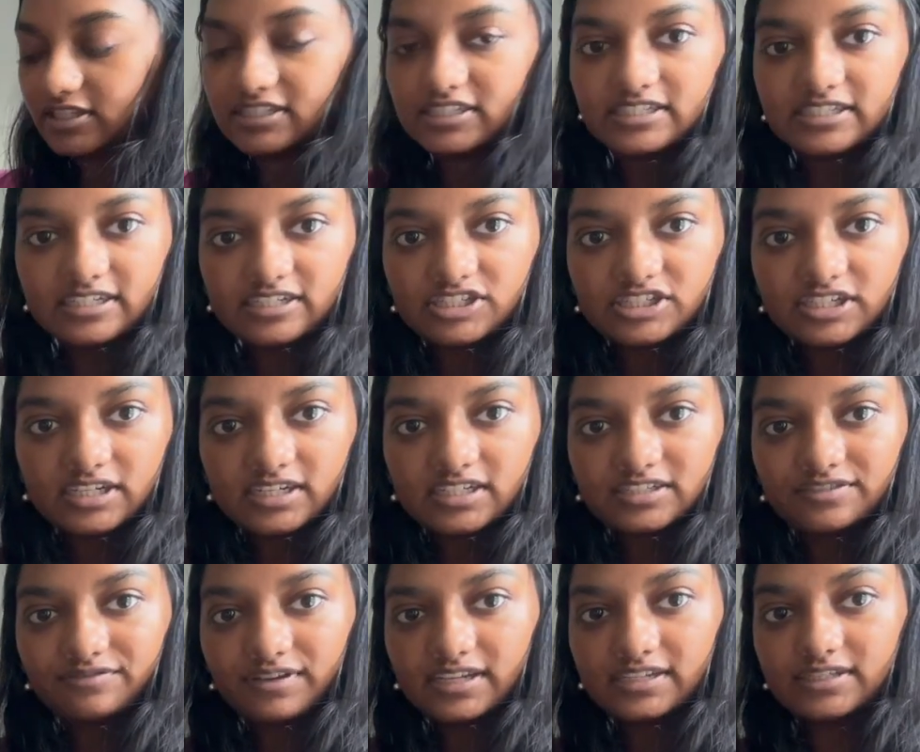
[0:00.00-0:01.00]
stitching is
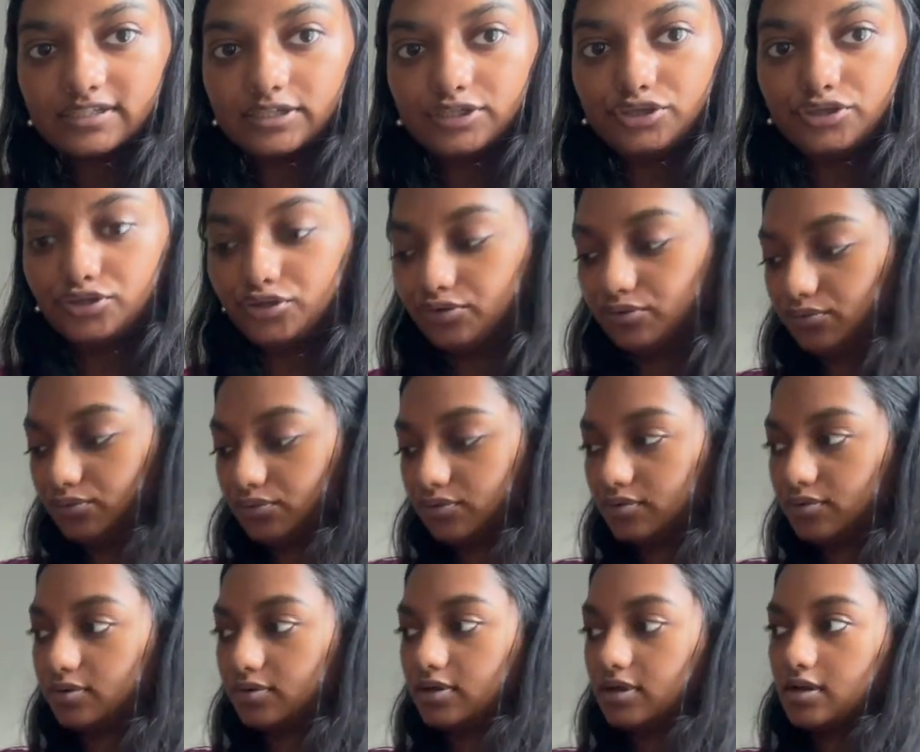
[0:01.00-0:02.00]
facing you
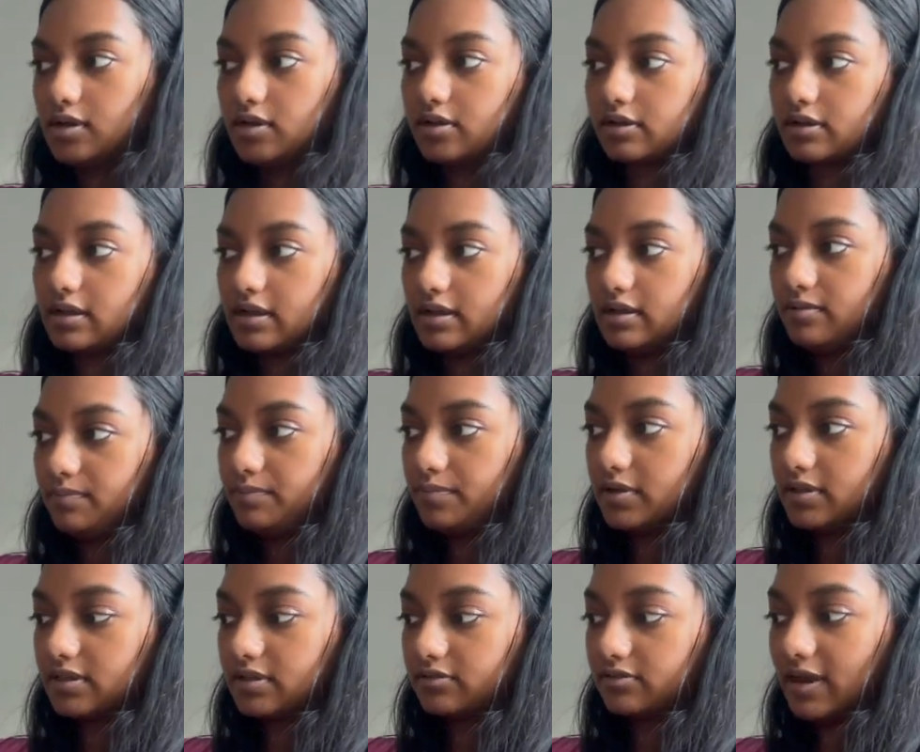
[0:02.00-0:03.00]
okay
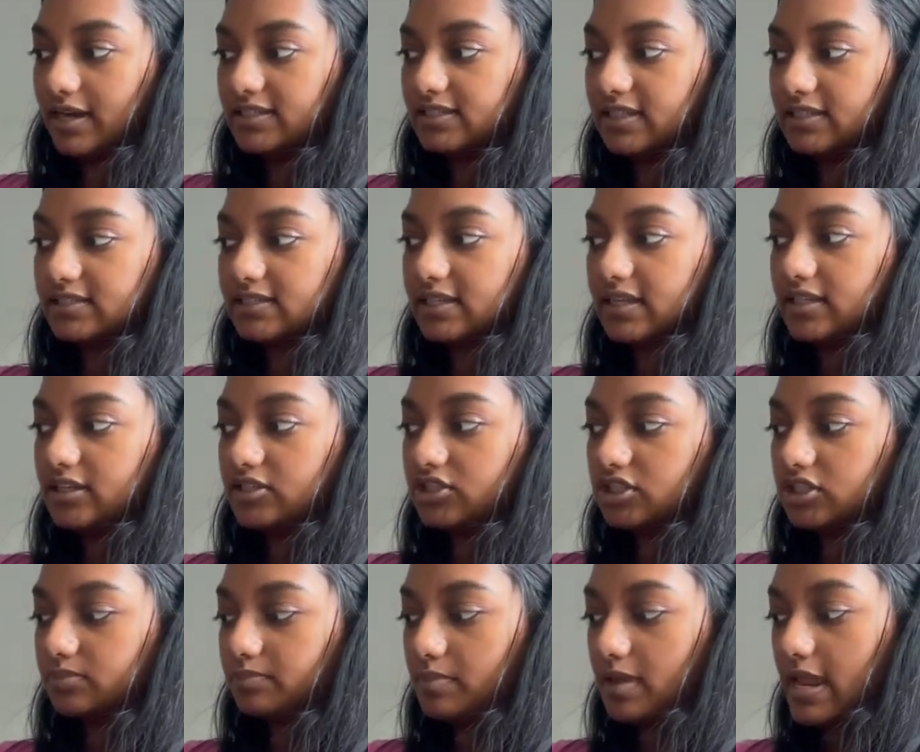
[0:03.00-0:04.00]
put the right sides together and
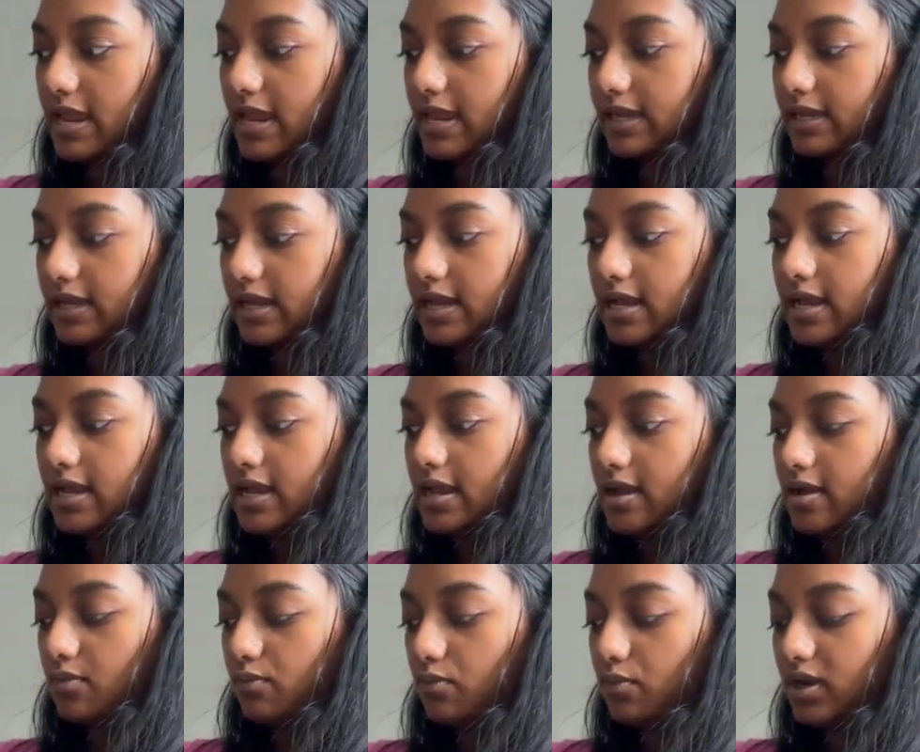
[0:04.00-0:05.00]
just make
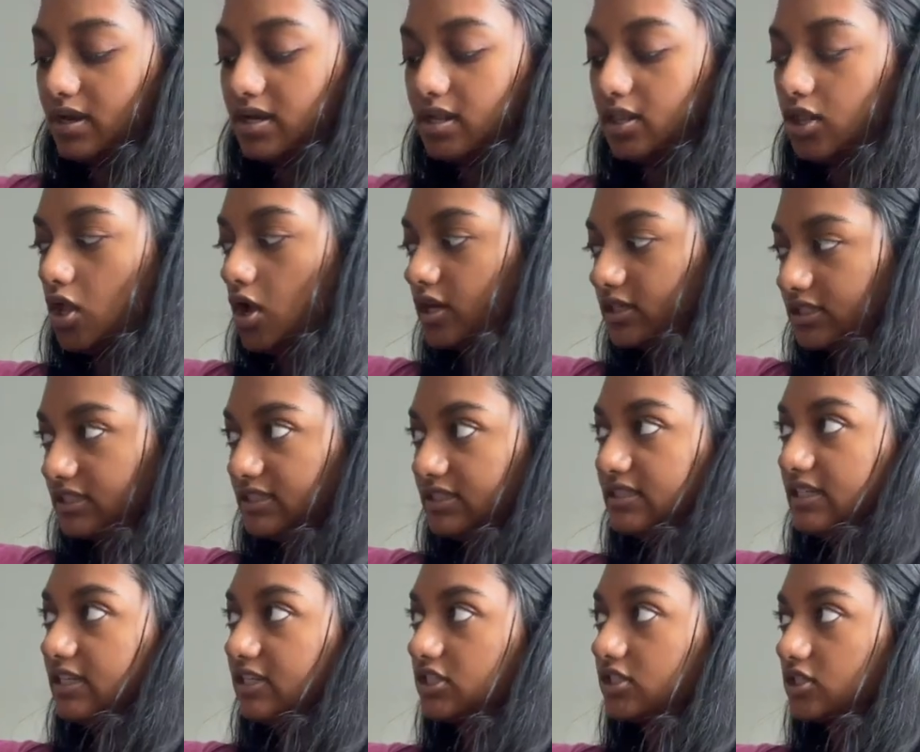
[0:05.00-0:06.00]
one long
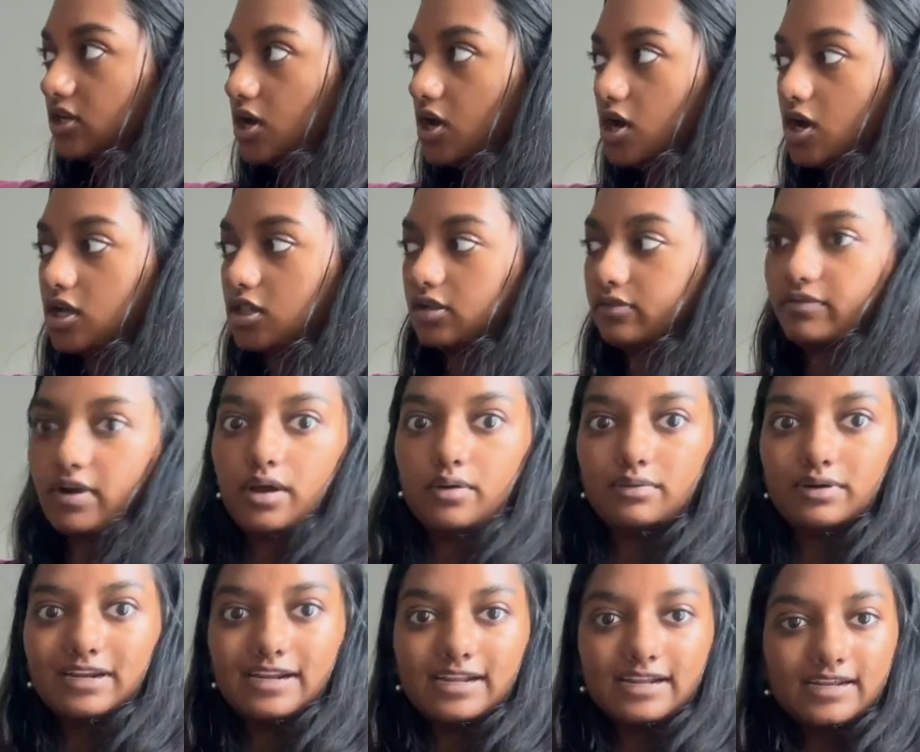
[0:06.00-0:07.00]
stitch all
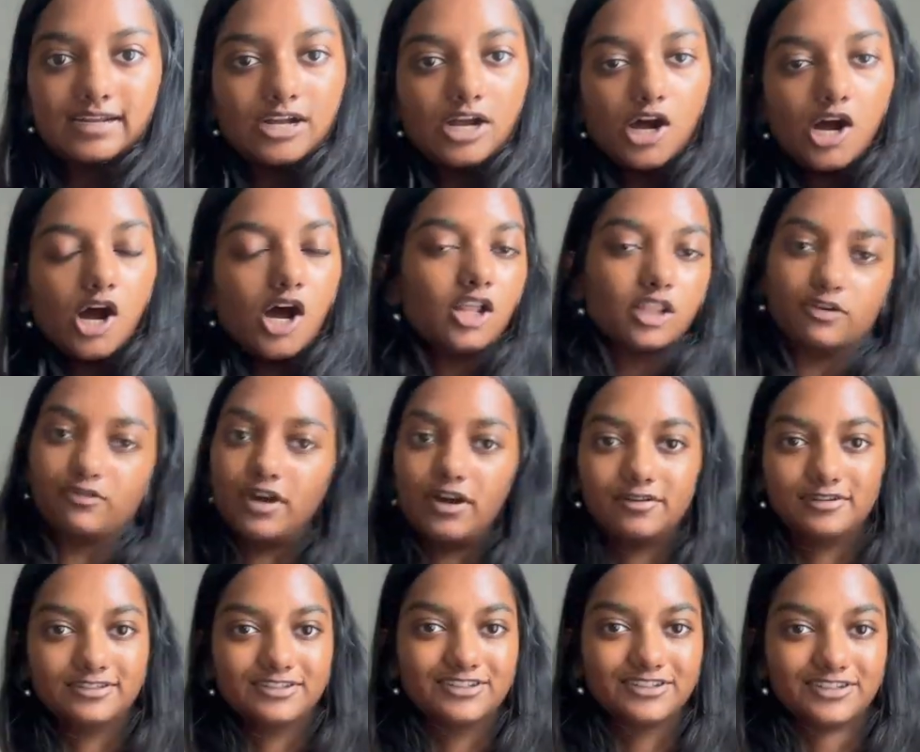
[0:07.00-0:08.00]
around all around
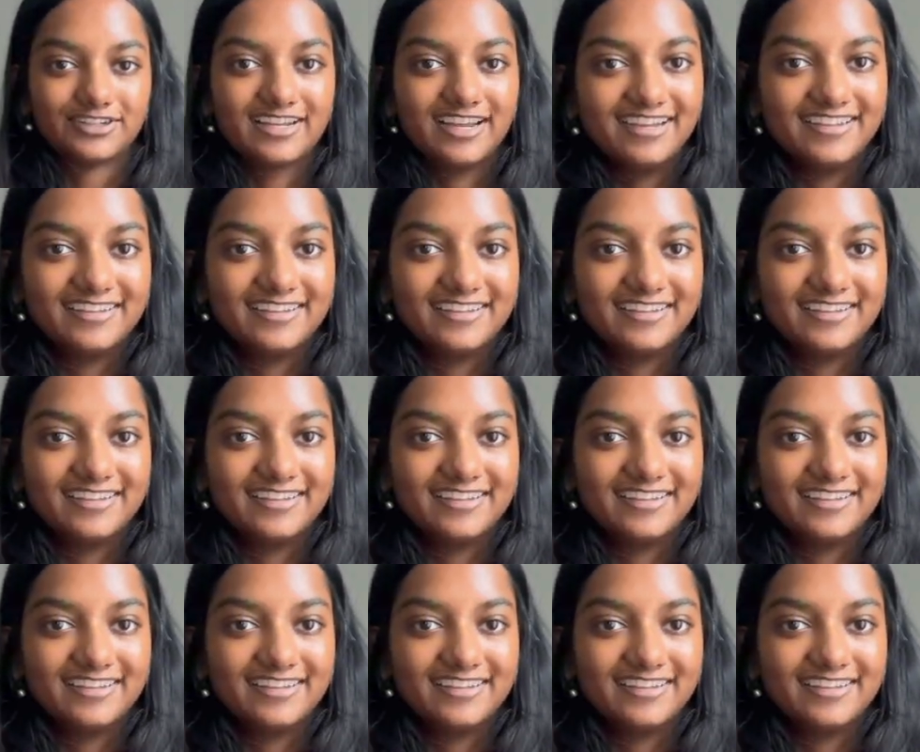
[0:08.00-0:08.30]
okay